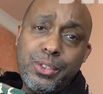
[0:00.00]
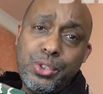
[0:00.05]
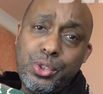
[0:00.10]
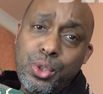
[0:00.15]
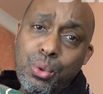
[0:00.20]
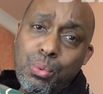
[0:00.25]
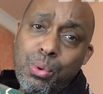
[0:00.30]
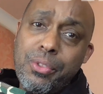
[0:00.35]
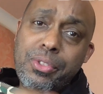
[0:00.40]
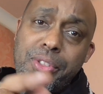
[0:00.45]

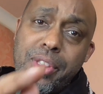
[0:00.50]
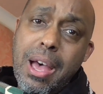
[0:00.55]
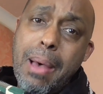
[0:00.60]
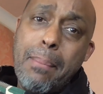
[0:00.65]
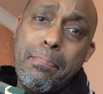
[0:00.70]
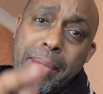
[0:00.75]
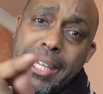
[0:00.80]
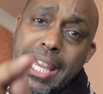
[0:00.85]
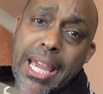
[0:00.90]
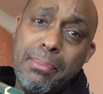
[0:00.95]
you will
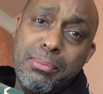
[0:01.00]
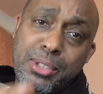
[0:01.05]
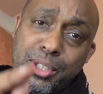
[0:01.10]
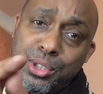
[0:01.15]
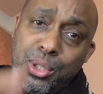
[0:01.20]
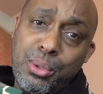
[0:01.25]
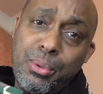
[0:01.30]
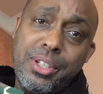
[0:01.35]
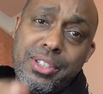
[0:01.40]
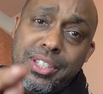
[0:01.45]
not be able to
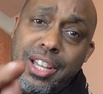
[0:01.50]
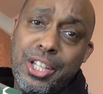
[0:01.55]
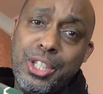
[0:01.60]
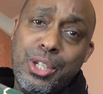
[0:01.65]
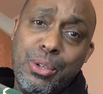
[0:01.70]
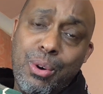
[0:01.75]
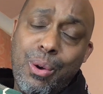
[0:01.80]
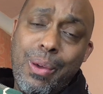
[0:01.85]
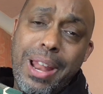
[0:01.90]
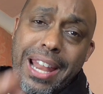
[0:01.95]
do this on
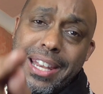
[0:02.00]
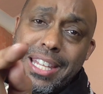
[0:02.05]
your own.